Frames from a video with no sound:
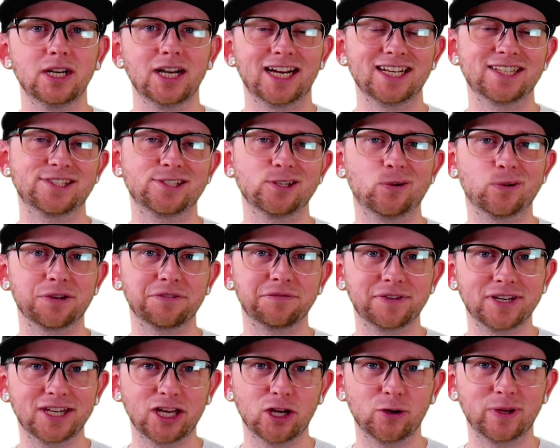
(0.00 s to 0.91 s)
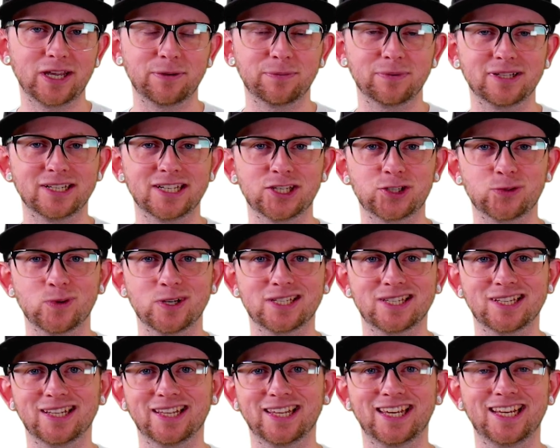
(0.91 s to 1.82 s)
I saw in a video he released
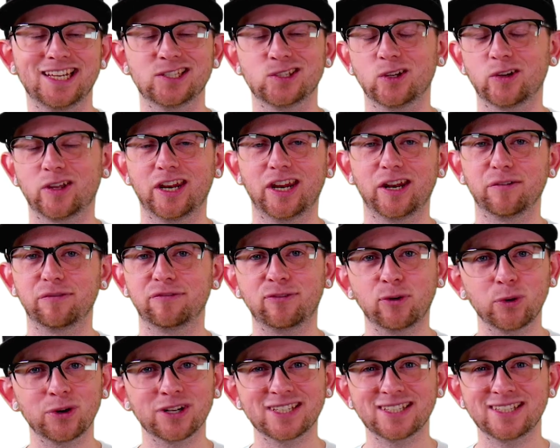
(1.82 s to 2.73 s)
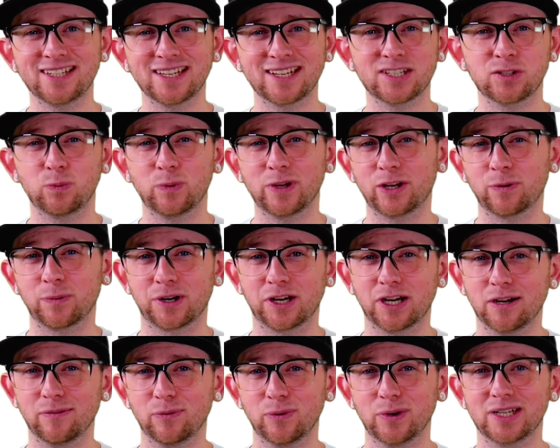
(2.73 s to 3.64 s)
recently, he's looking at a 4 to 6 week
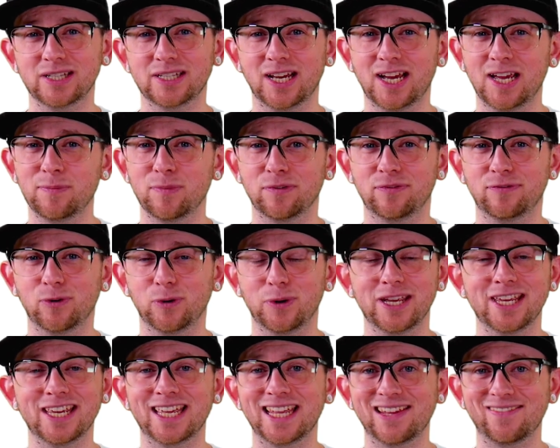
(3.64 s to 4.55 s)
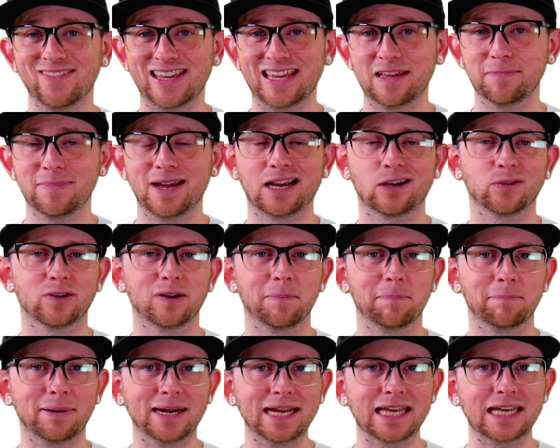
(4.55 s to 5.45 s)
recovery time before he can even get back on
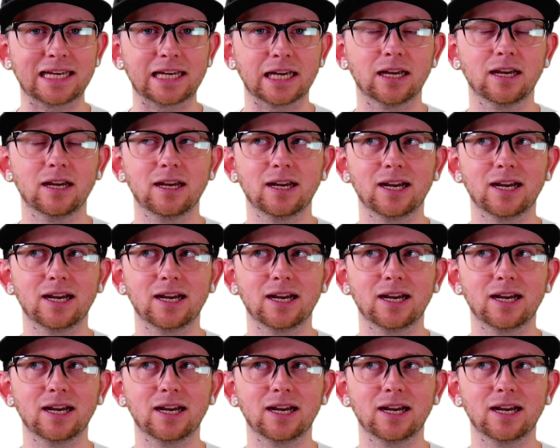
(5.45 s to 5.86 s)
a bike.